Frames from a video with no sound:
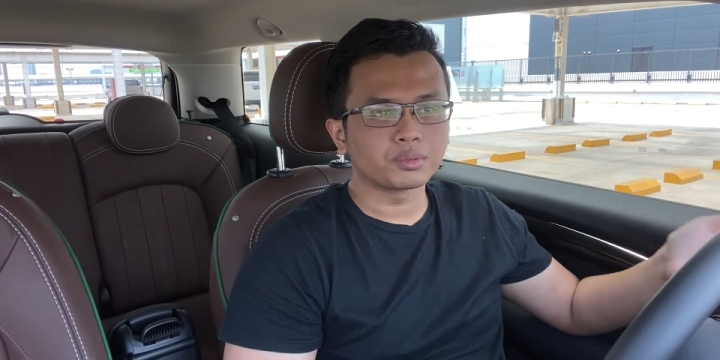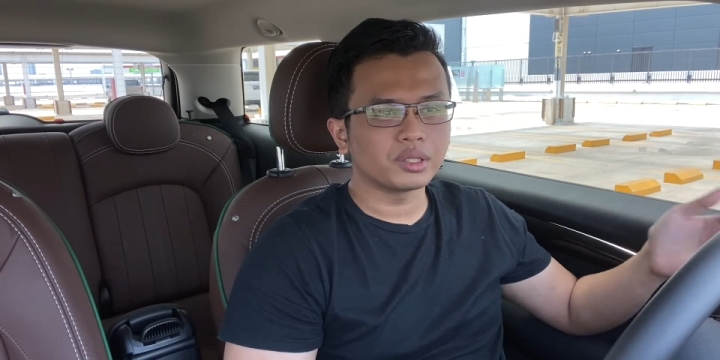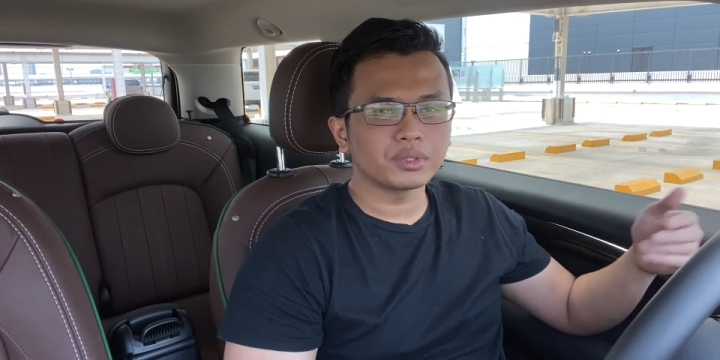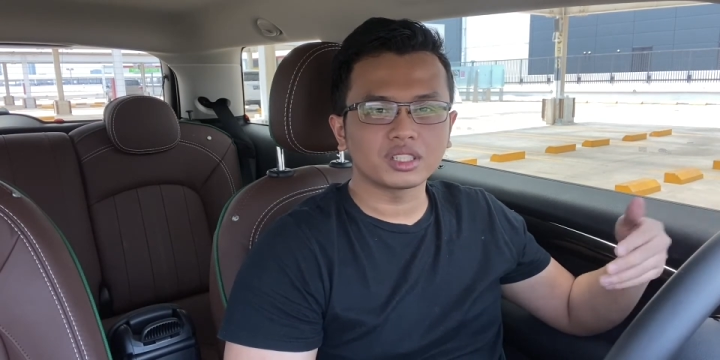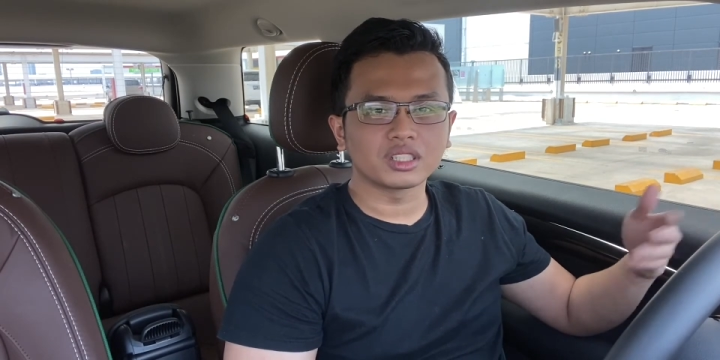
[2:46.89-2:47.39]

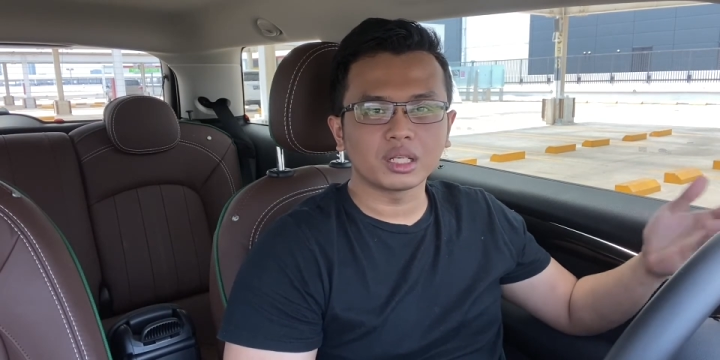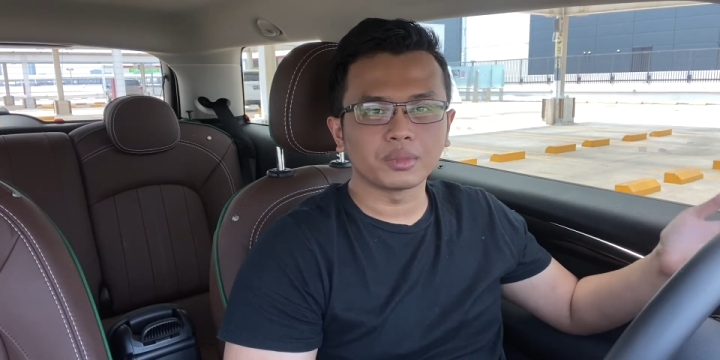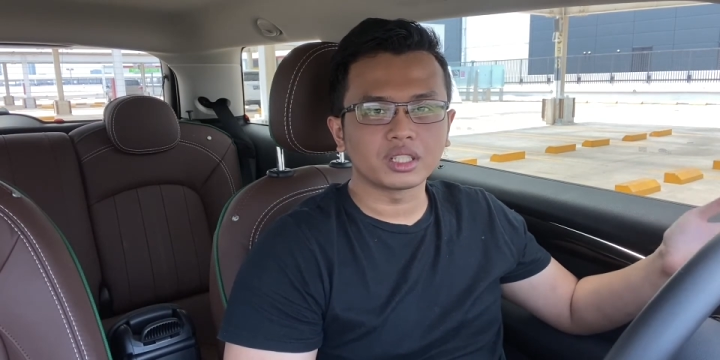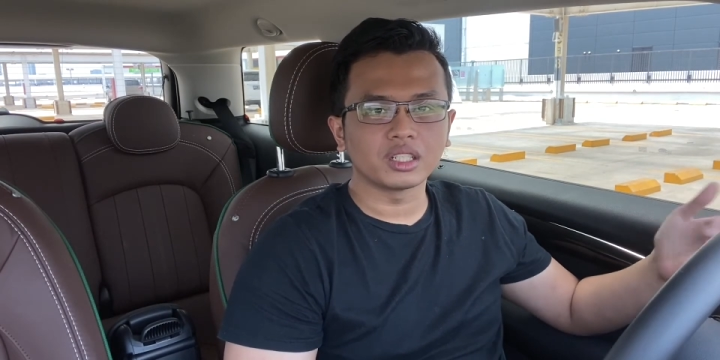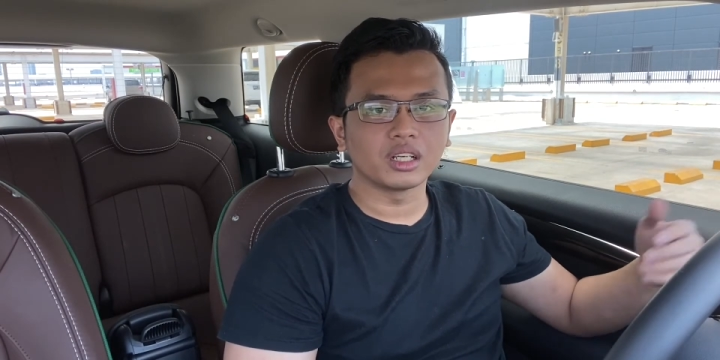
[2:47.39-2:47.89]
pretty much the same
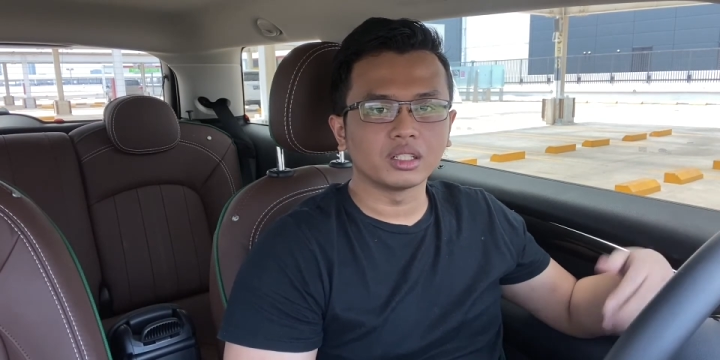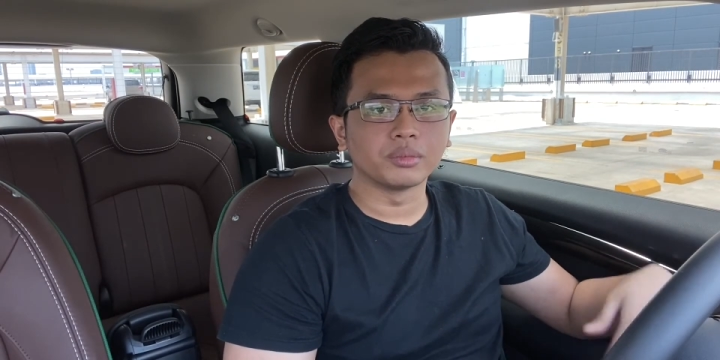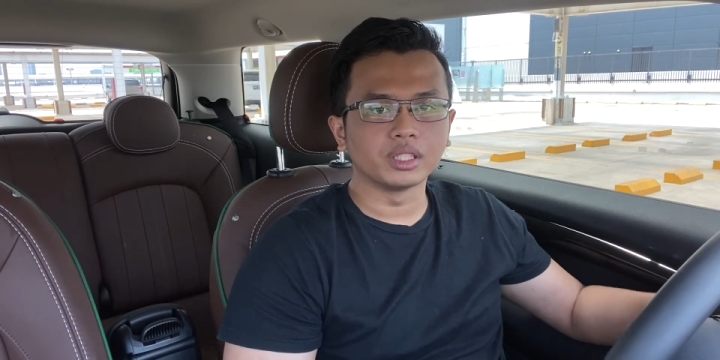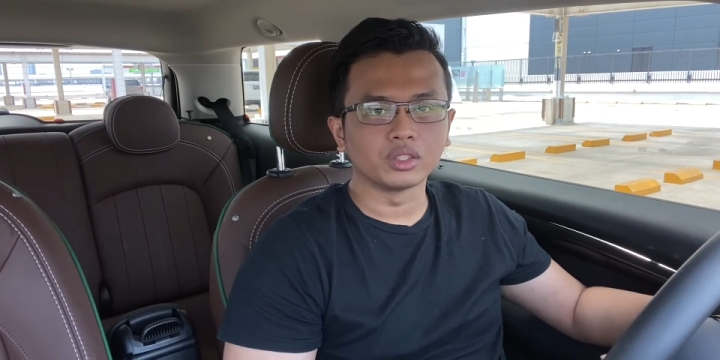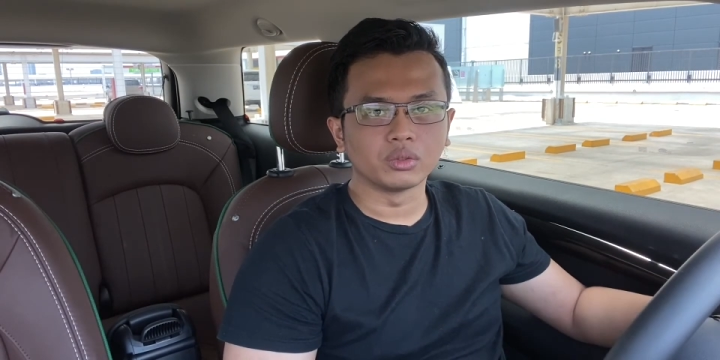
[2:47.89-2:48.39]
as any other
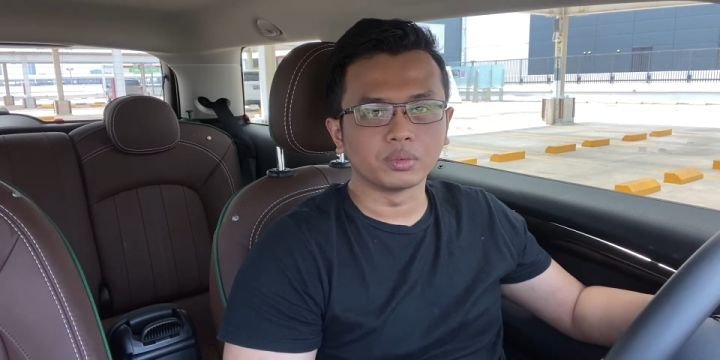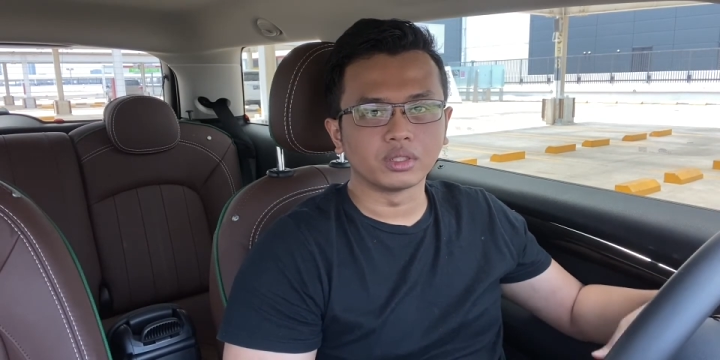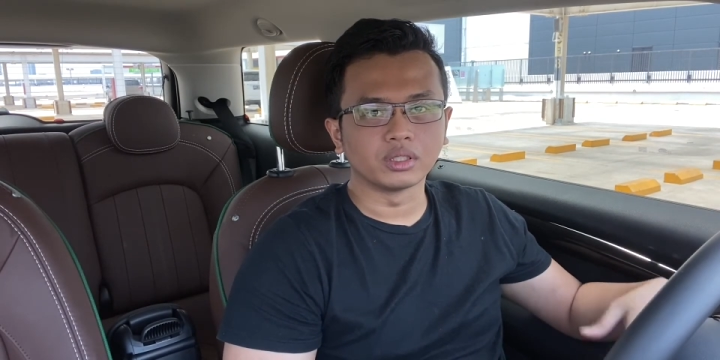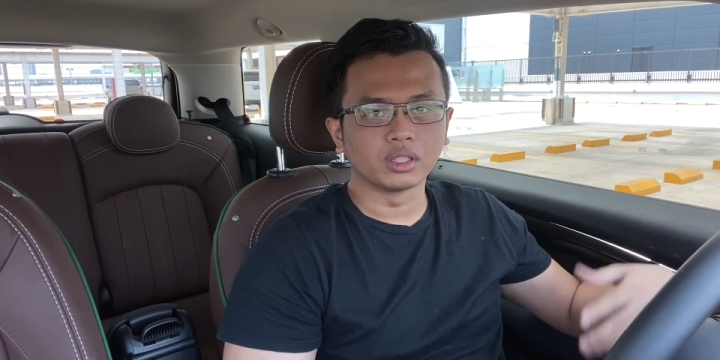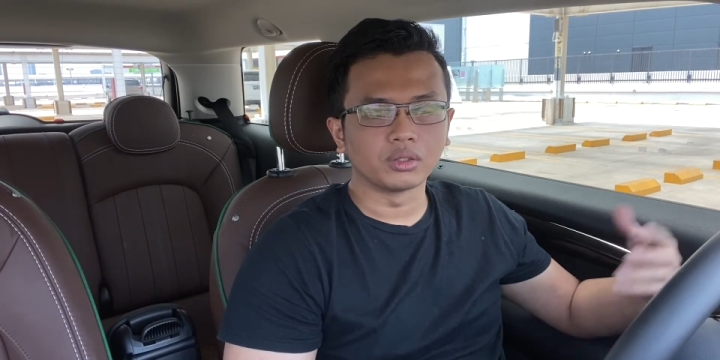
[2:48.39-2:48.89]
Mini
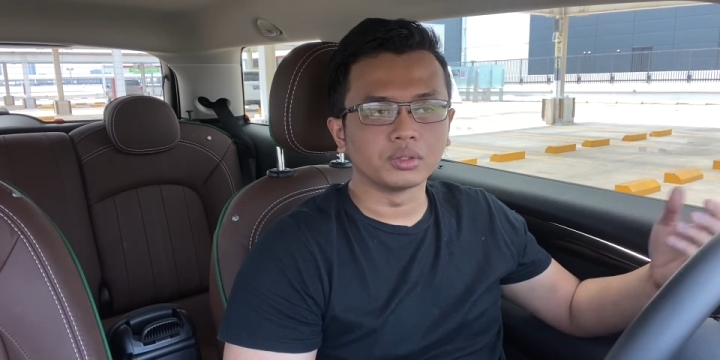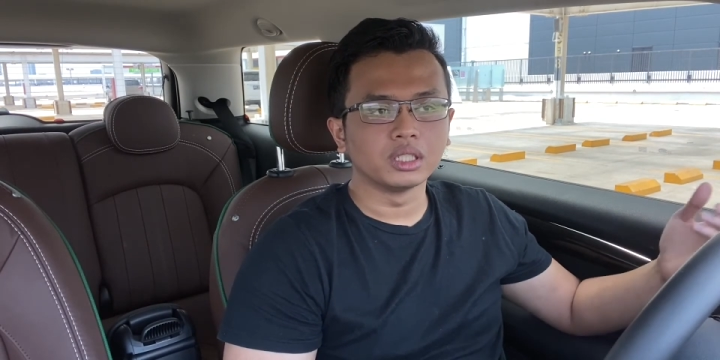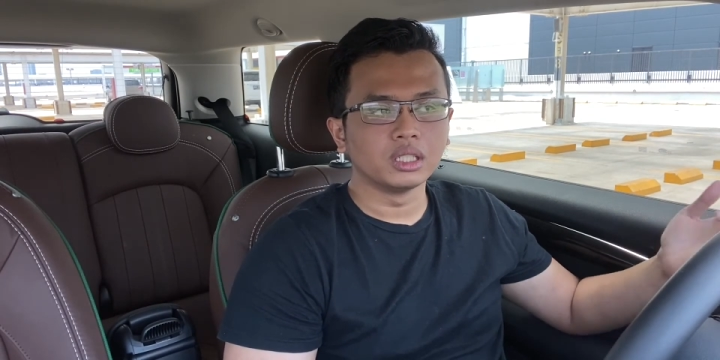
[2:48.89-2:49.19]
Cooper, you know.